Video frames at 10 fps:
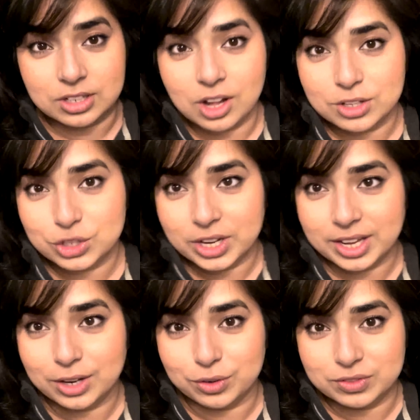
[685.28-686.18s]
last
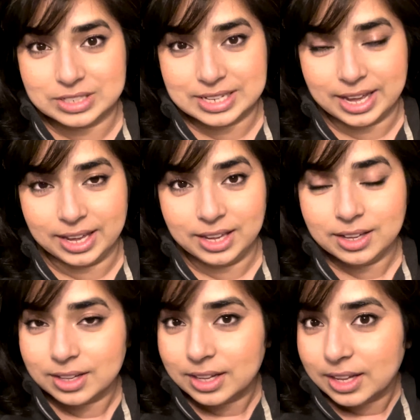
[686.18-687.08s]
check-in of the day.
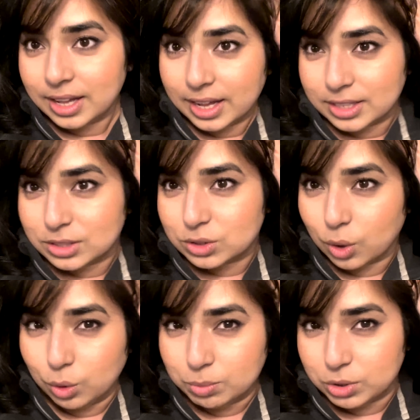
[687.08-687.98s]
It's
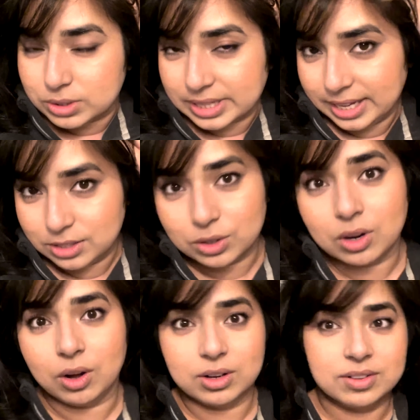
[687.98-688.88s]
almost 8
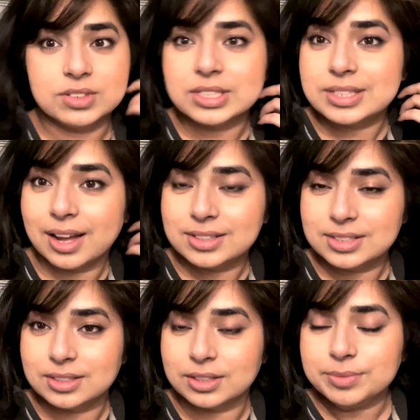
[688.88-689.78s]
o'clock. I've just had
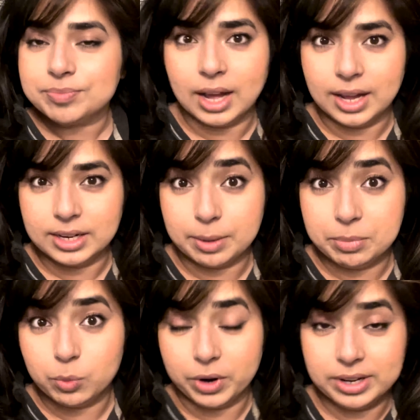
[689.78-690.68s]
dinner and I've
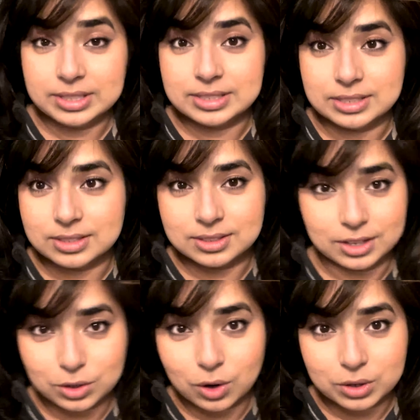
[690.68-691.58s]
been wearing this since 9
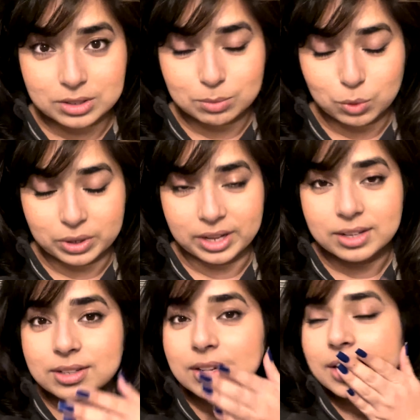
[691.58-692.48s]
o'clock in the
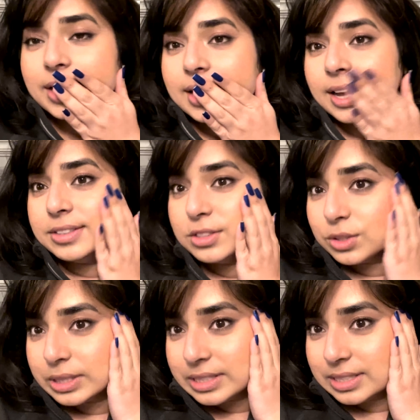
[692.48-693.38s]
morning. And as you
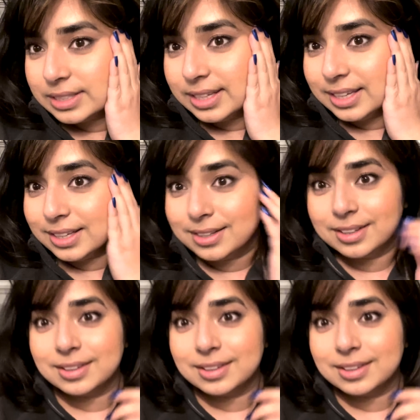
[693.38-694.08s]
can see,